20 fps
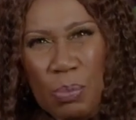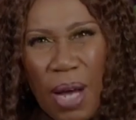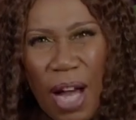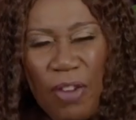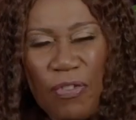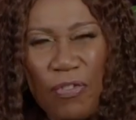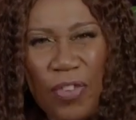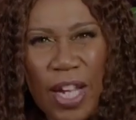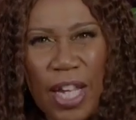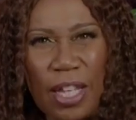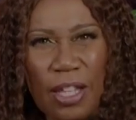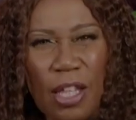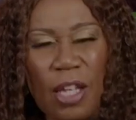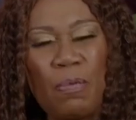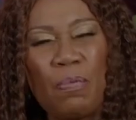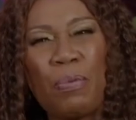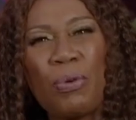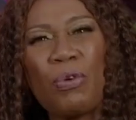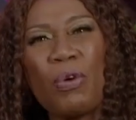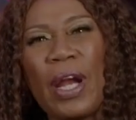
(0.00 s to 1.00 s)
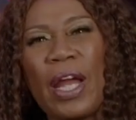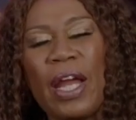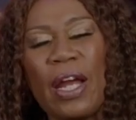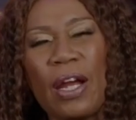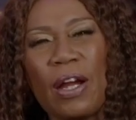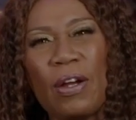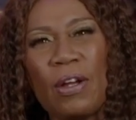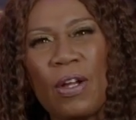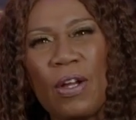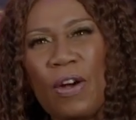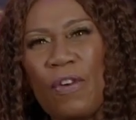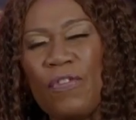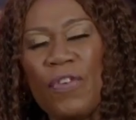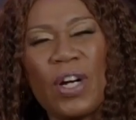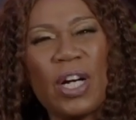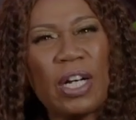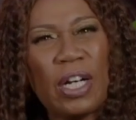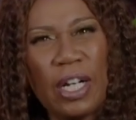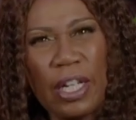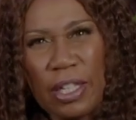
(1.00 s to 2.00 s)
my faith and prayer
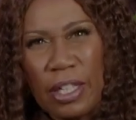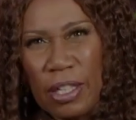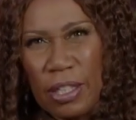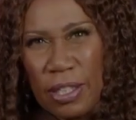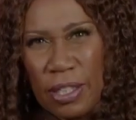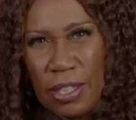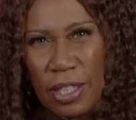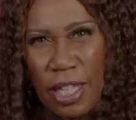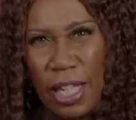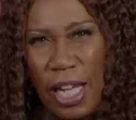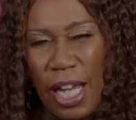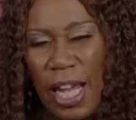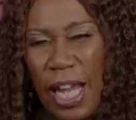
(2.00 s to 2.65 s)
for others